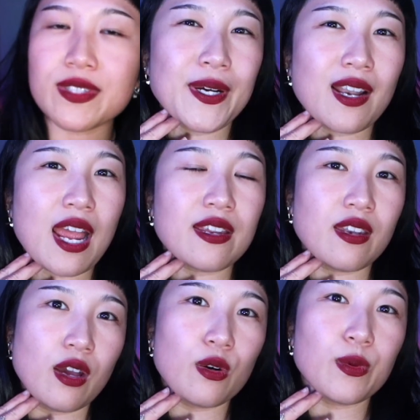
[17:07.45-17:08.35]
But I
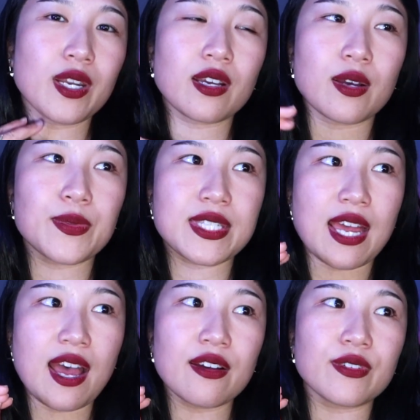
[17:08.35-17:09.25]
know when it comes to
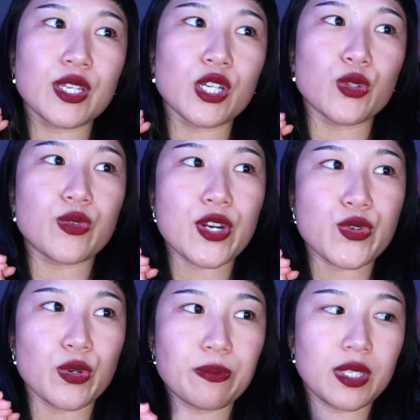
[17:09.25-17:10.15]
having a
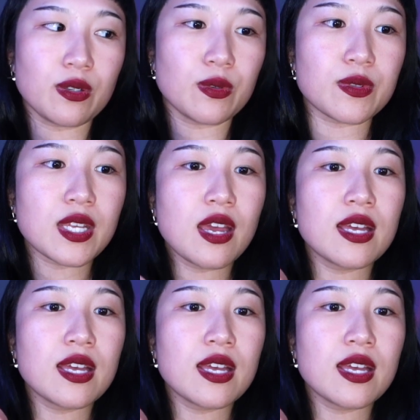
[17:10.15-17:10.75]
retro muse,